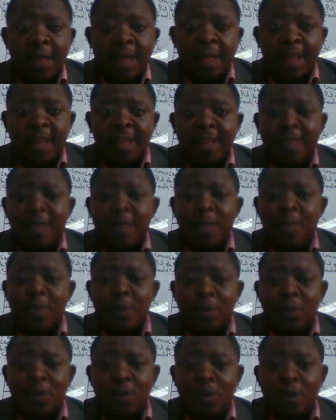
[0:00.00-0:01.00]
and then you use
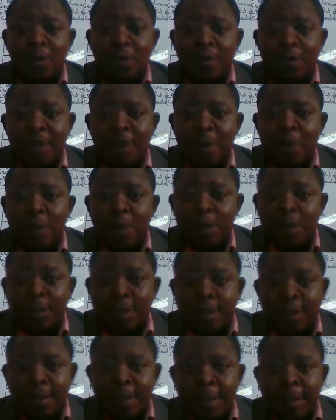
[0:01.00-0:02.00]
those qualifier
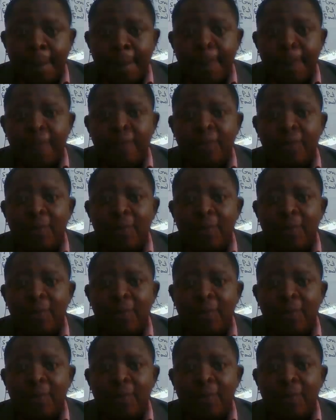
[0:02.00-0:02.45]
words based